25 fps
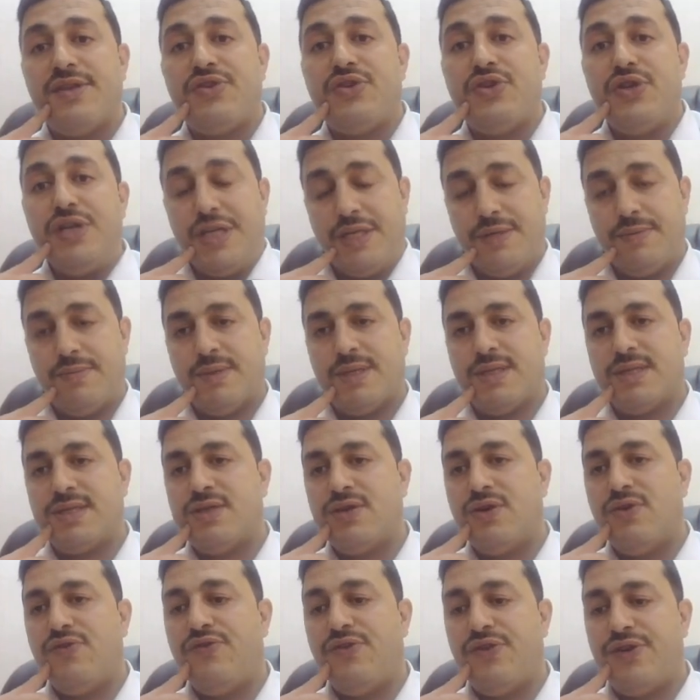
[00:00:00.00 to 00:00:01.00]
treatment
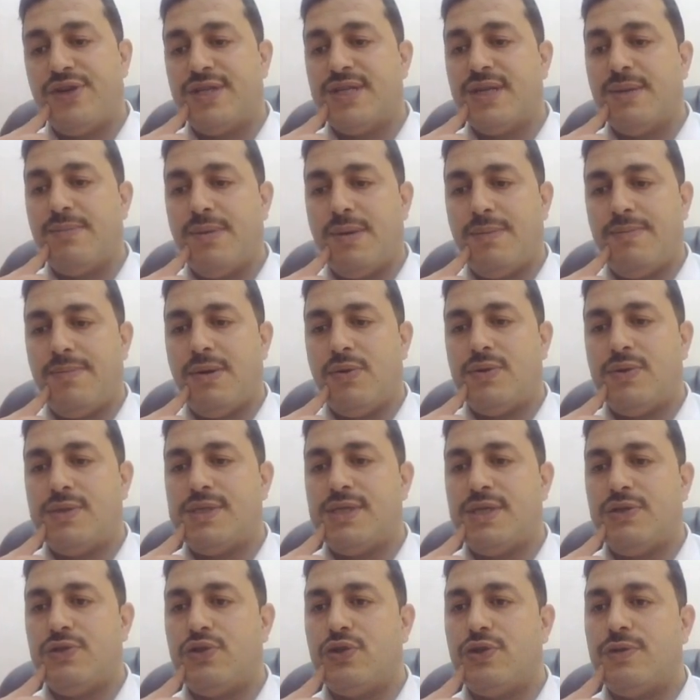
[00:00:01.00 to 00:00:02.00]
of irritable bowel
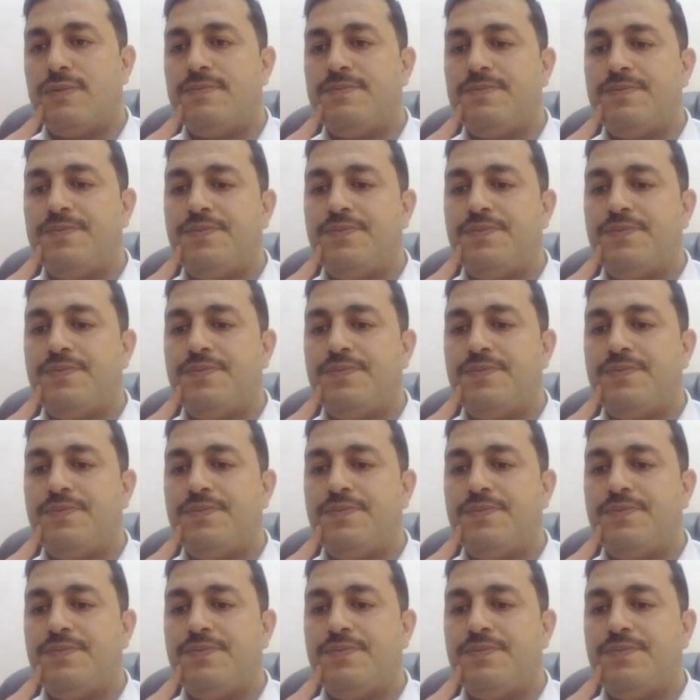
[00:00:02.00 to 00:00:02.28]
syndrome.